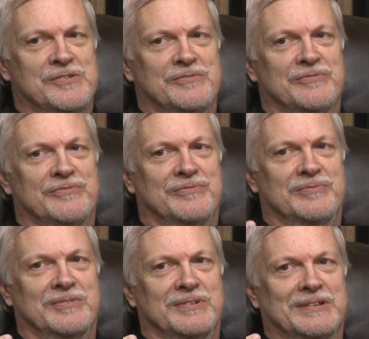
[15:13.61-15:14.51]
of
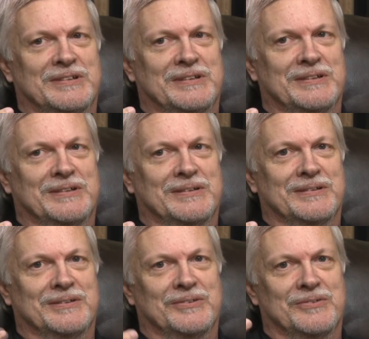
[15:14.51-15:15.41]

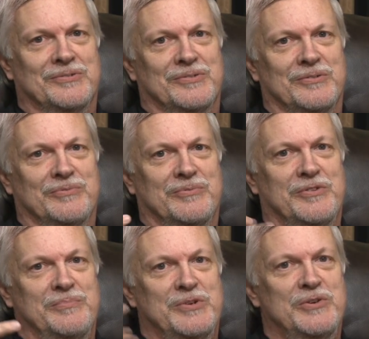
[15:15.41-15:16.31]
uh, sort of
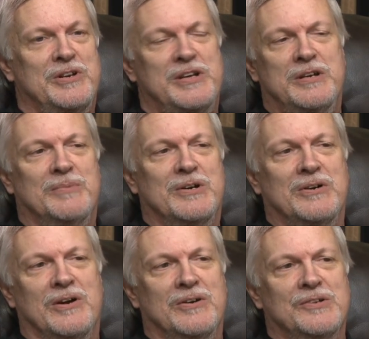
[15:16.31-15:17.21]
community among
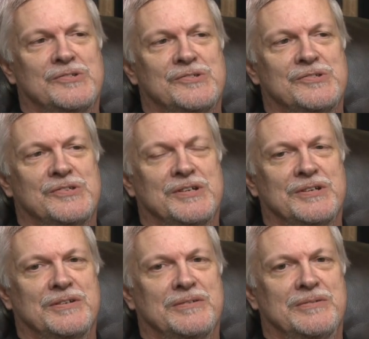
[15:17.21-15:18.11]
artists
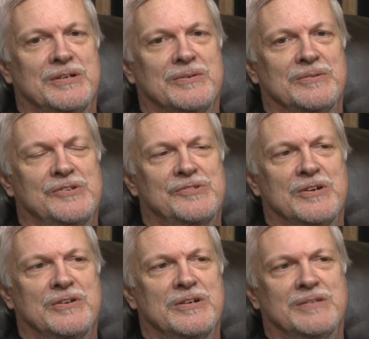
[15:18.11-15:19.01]
uh, here in this
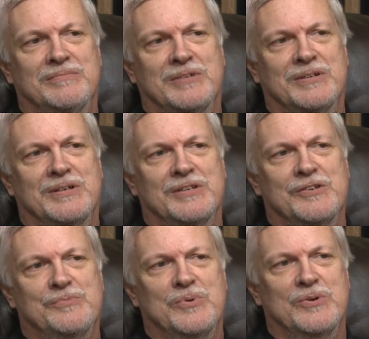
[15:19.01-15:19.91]
area at, at
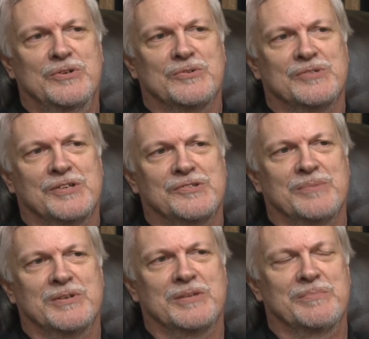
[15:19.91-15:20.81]
this point, or is that
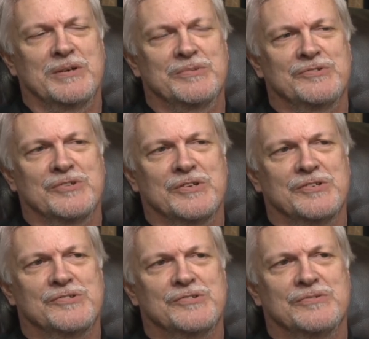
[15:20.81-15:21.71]
something that maybe still
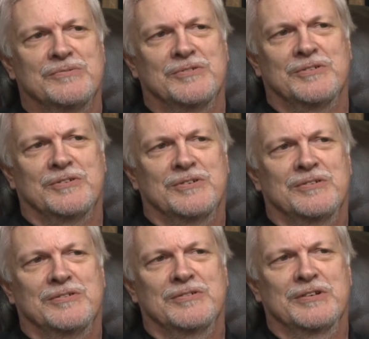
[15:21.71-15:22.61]
is
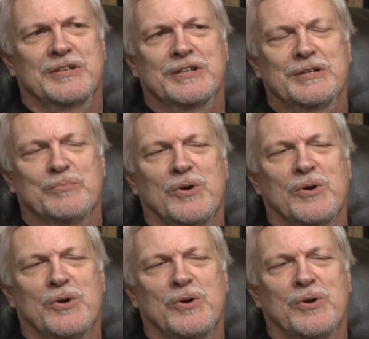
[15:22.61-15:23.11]
in